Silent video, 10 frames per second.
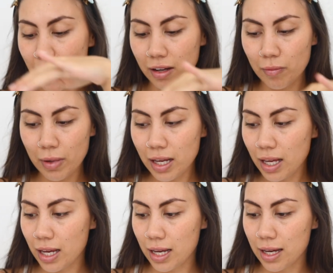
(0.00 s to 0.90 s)
back of my
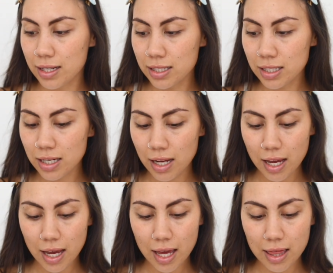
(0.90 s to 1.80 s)
hand,
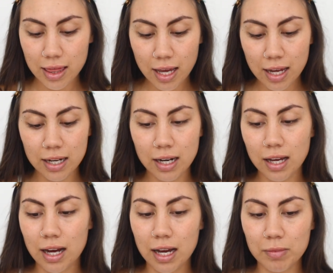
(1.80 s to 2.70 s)
and then
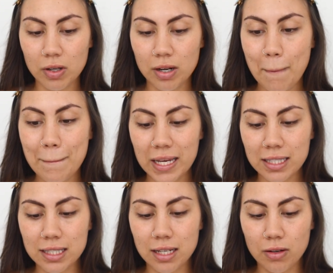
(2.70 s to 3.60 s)
I'm gonna
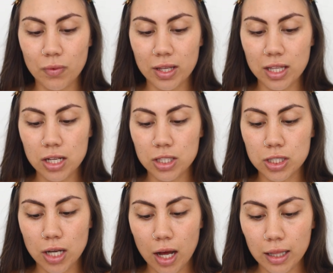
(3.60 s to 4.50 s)
mix it with a
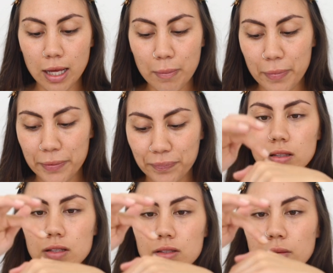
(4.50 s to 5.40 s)
dollop.
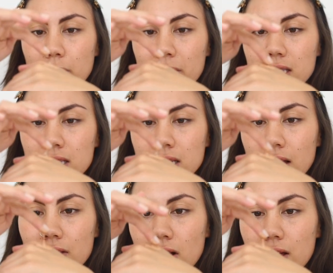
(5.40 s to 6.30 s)
So I'm gonna mix it
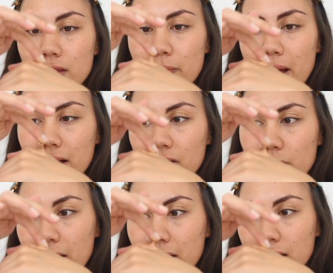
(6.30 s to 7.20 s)
together on the back of
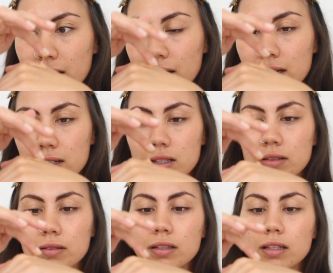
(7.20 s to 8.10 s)
my hand
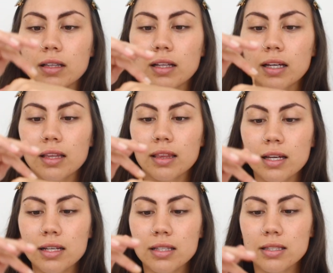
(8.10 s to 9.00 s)
like
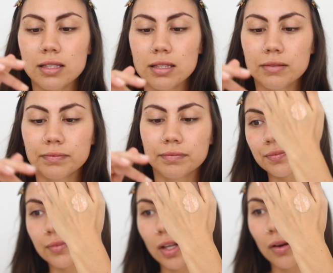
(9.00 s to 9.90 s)
this.
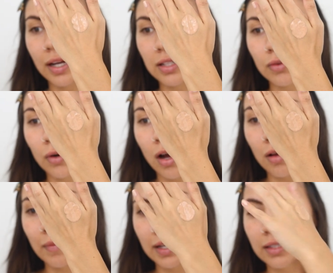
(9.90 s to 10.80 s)
All right, so we're
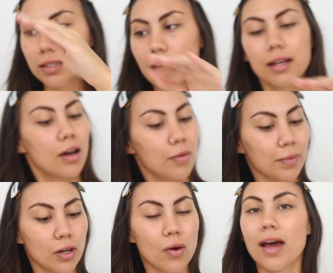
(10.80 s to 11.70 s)
all mixed and now I'm
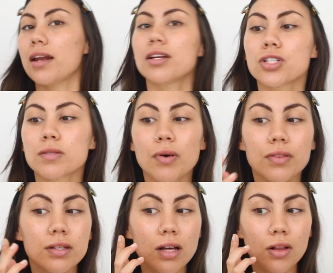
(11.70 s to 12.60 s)
gonna go ahead and just
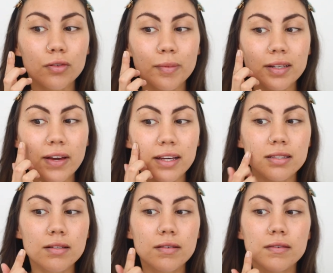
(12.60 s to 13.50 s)
put this all over my
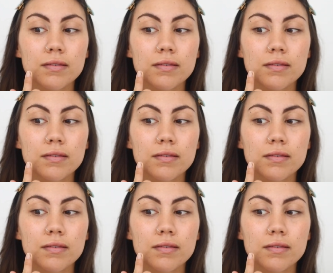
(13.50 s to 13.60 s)
face.